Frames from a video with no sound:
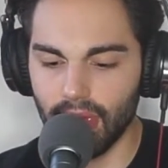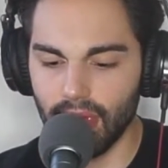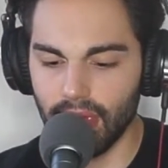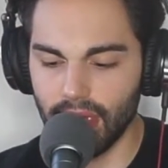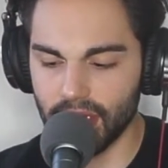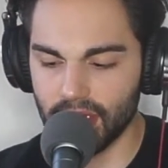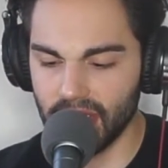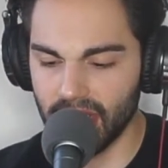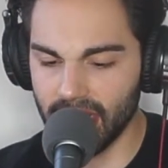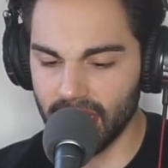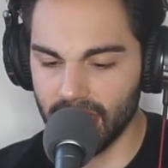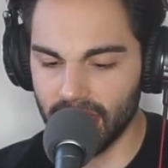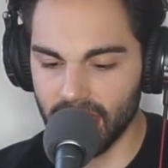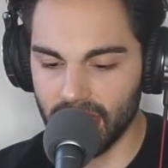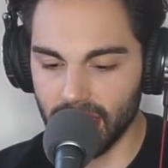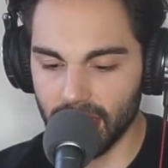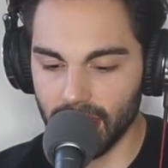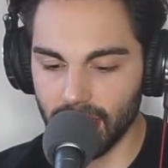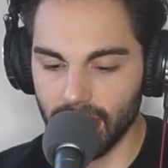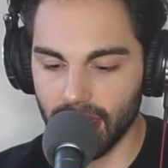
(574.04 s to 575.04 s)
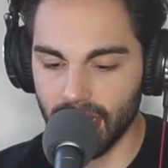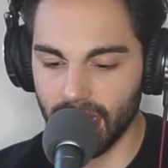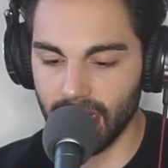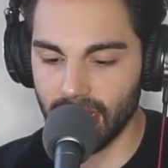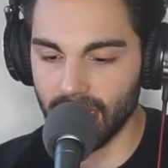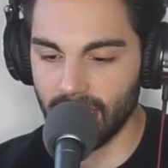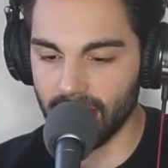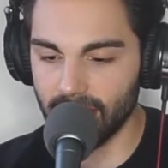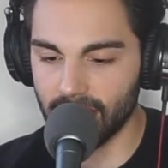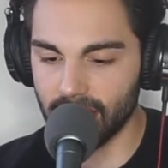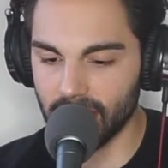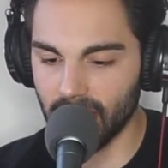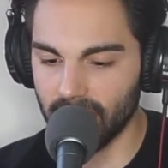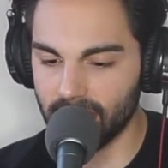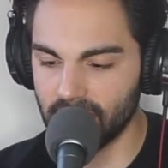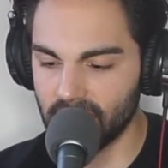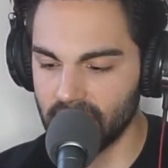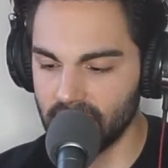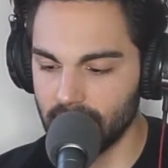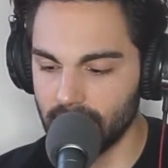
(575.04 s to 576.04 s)
it's the end of the year, and
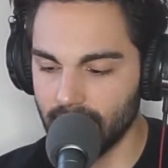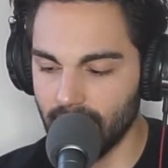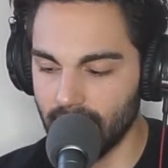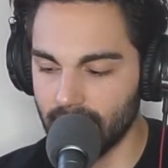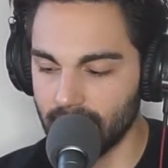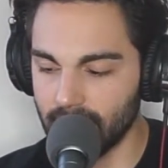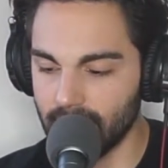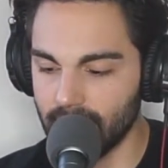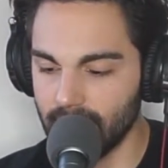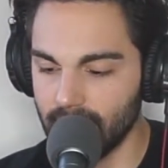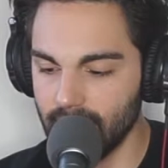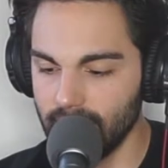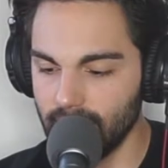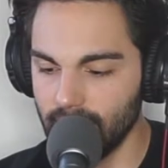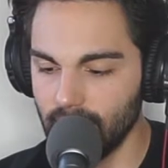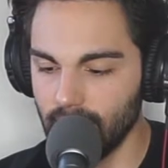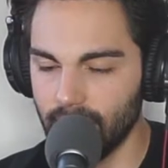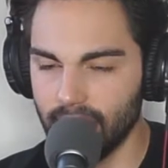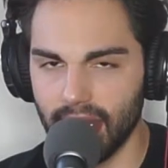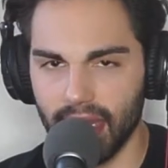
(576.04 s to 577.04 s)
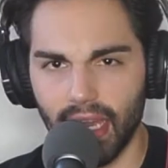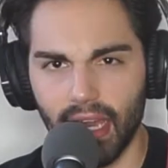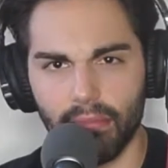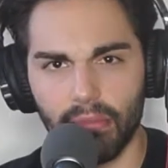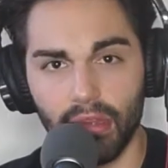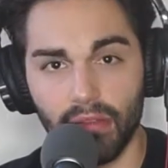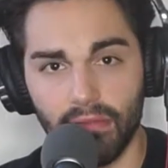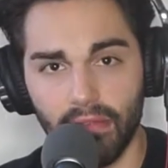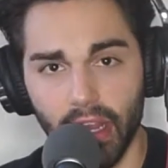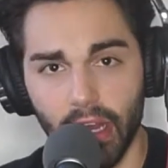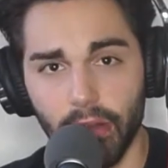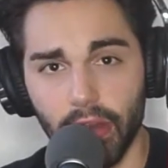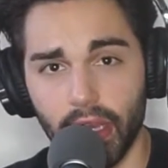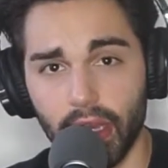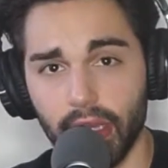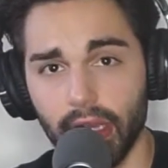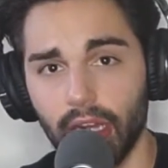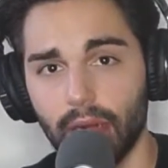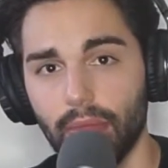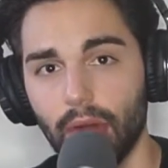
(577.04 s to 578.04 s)
I've still gotten, even though I think I've been very
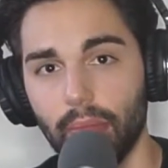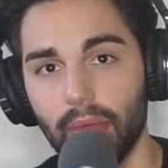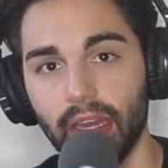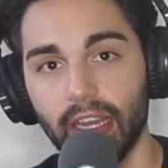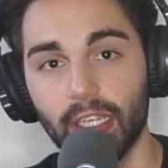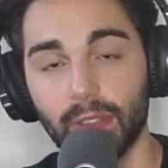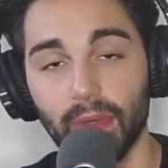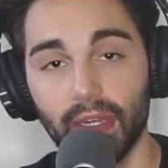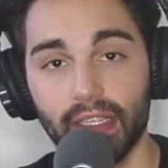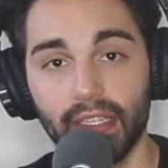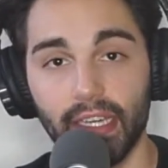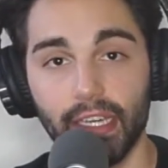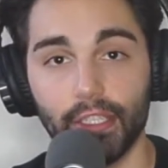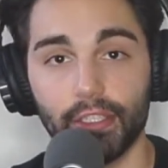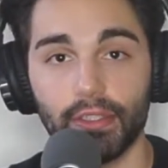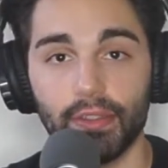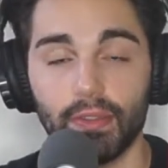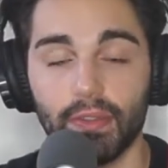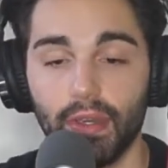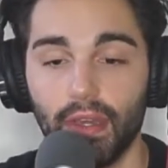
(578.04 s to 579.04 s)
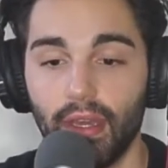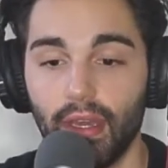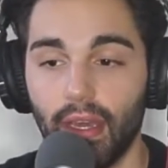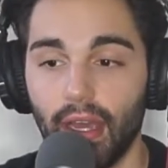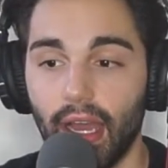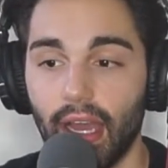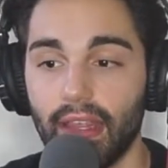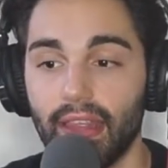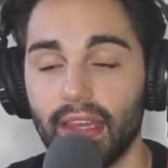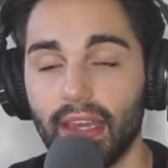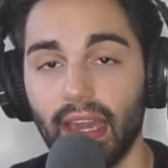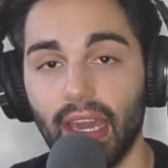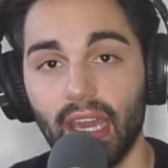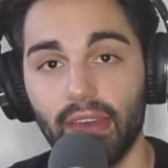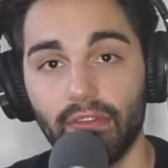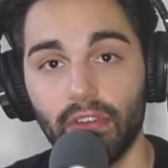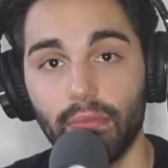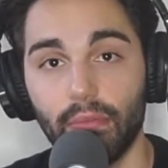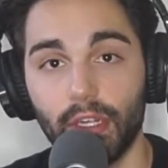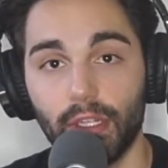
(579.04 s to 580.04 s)
clear about my expectations, I think I
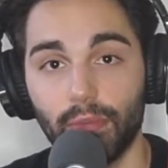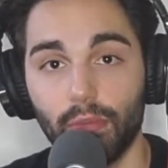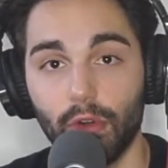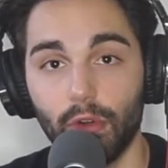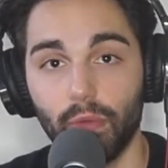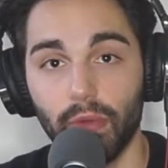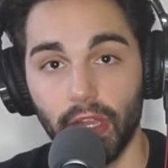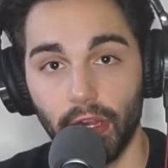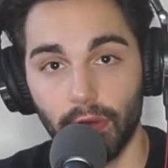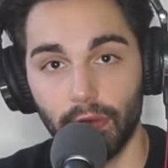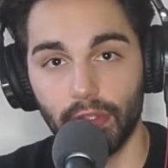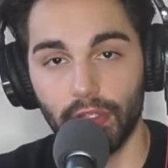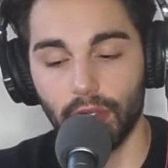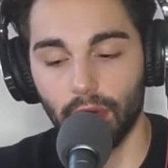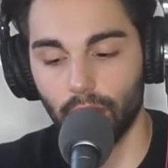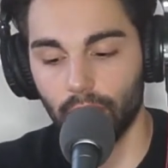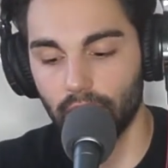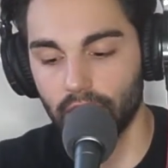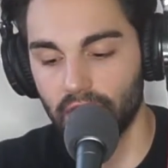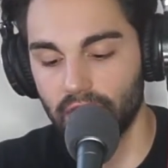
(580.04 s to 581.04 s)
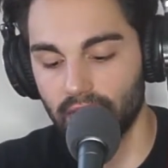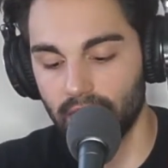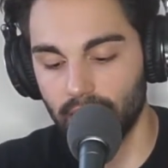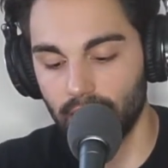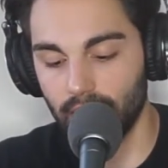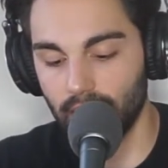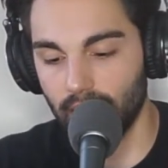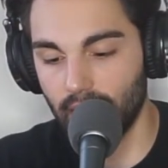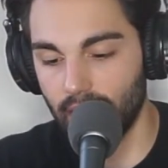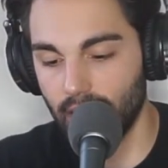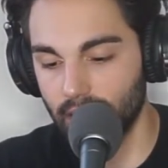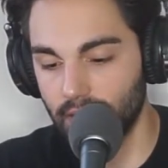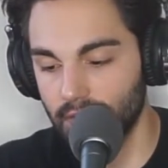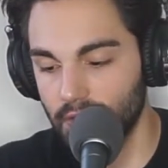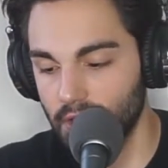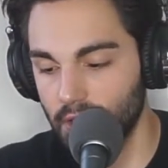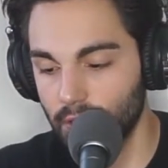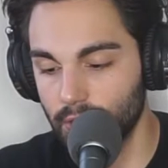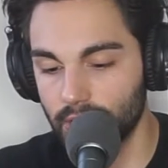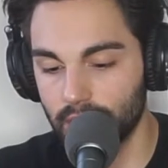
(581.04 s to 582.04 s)
have a much more rigorous course than a lot
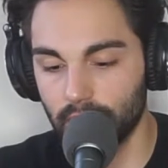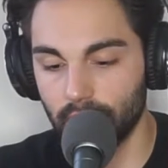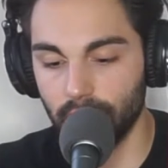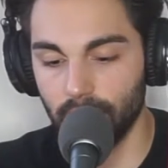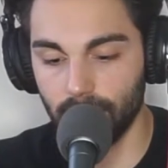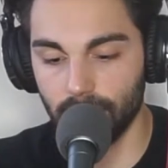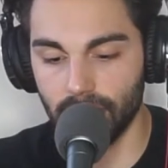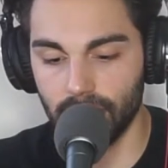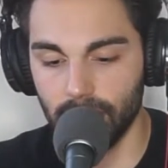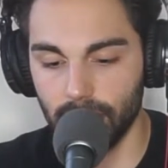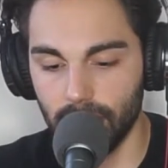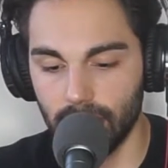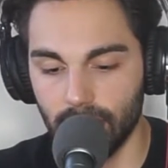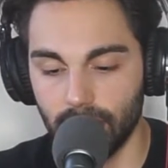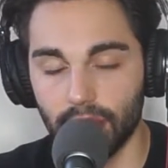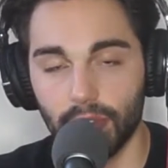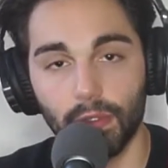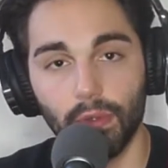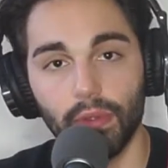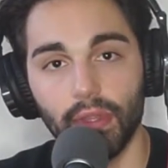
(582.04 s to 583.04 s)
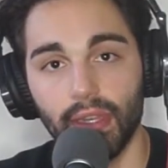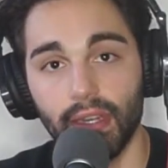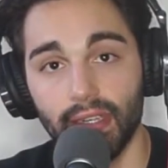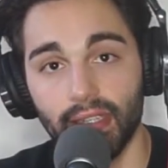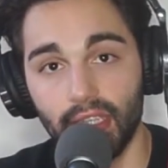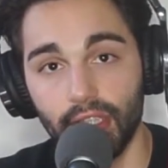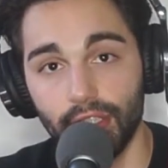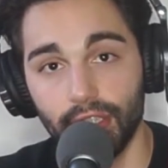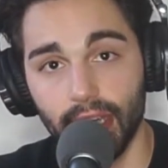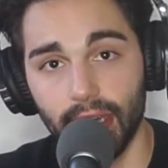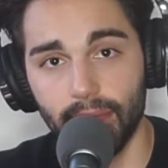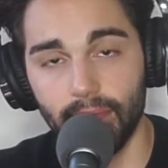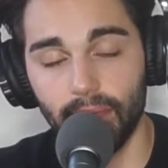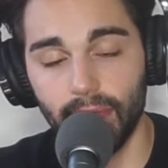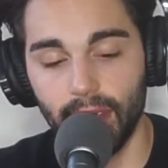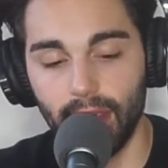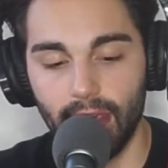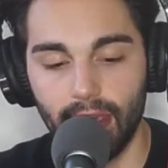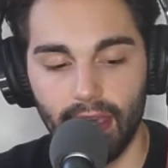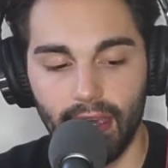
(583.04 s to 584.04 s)
of students are used to at the school that I teach at.
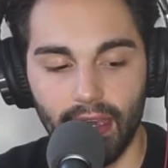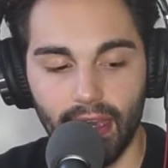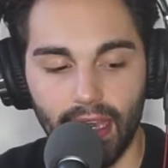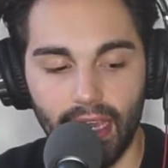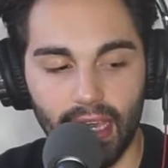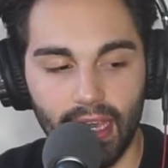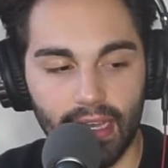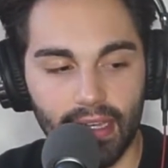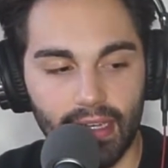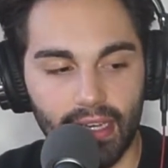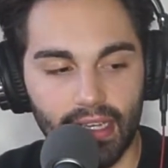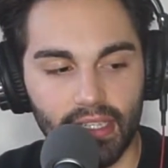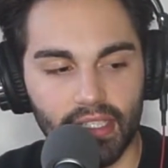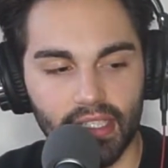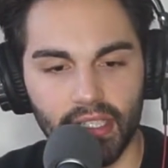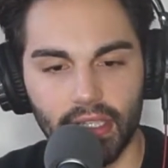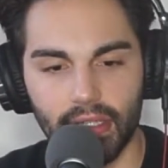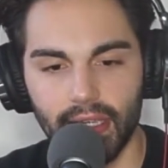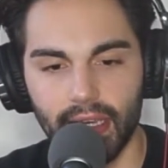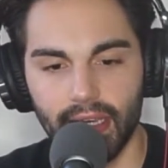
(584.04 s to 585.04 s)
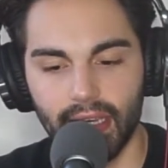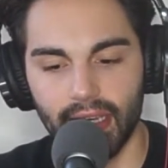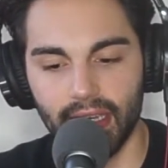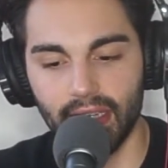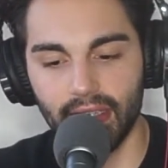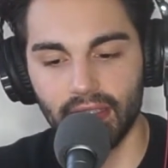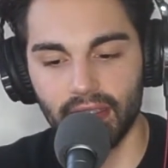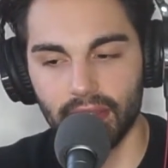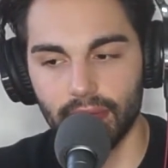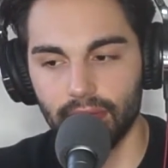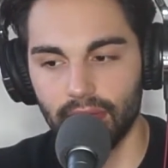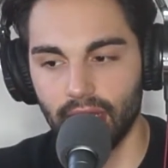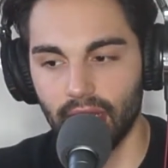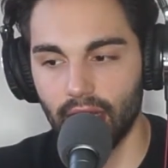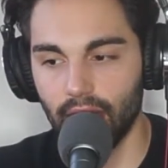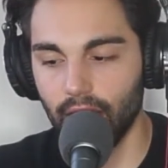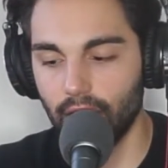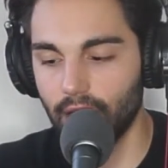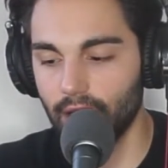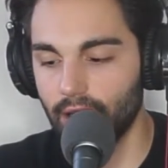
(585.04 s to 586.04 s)
And I still get kids
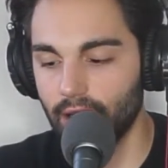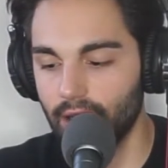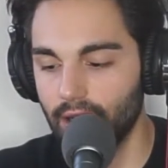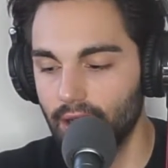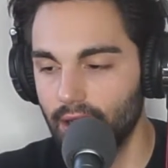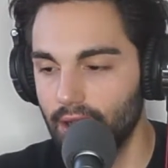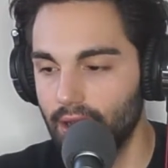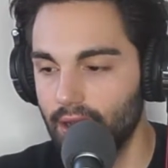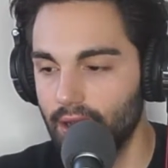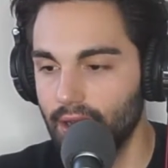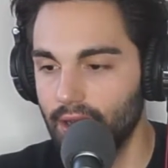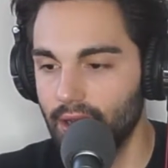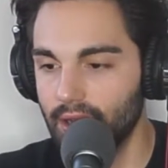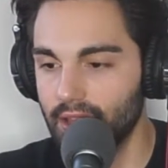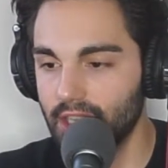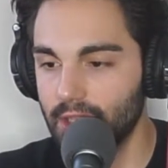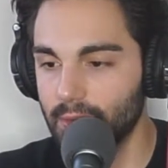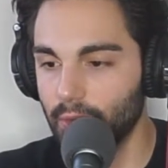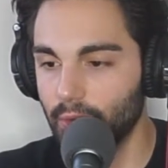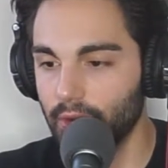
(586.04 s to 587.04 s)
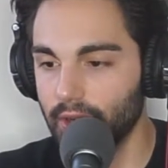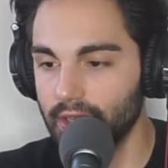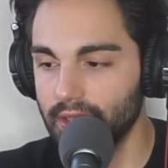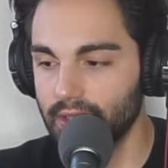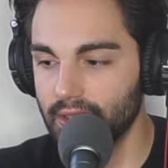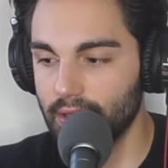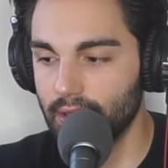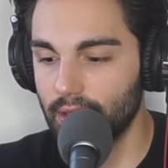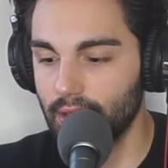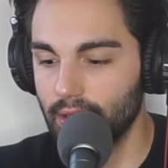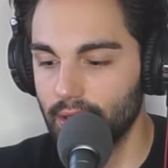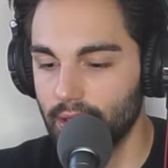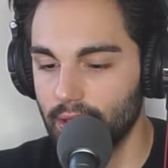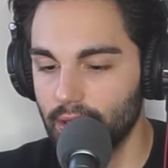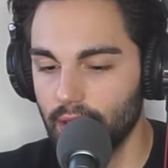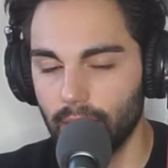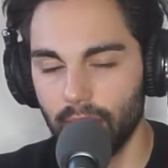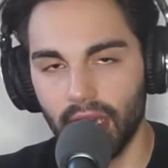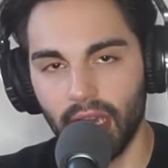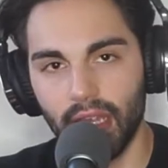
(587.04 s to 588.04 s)
that are, at this point,
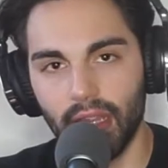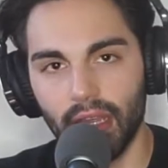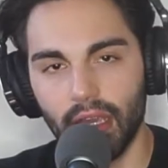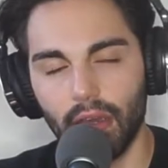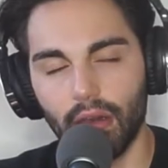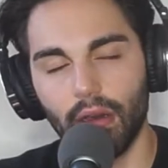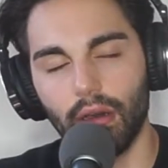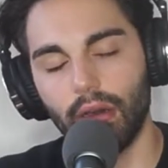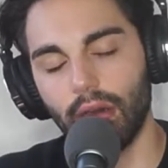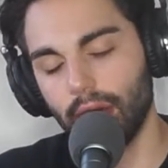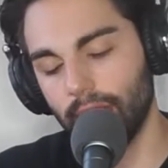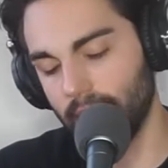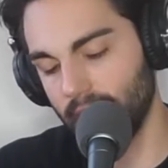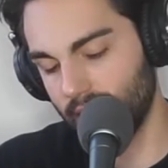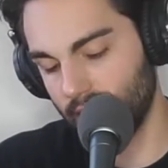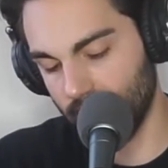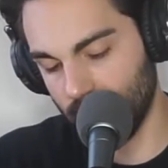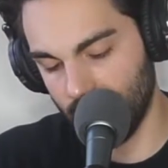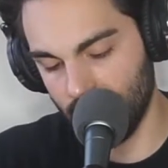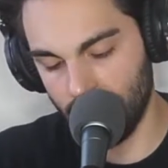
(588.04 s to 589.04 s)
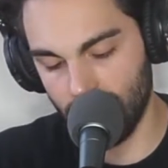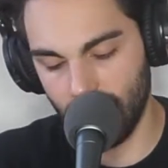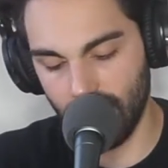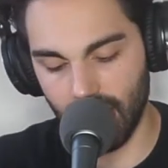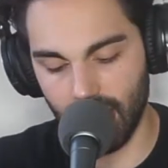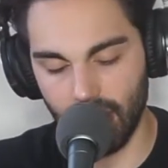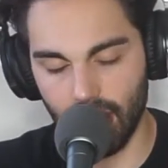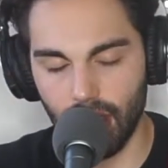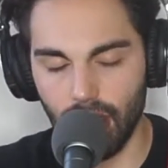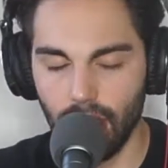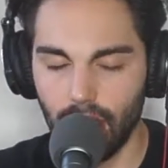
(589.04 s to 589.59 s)
coming in, they go, oh my God, like,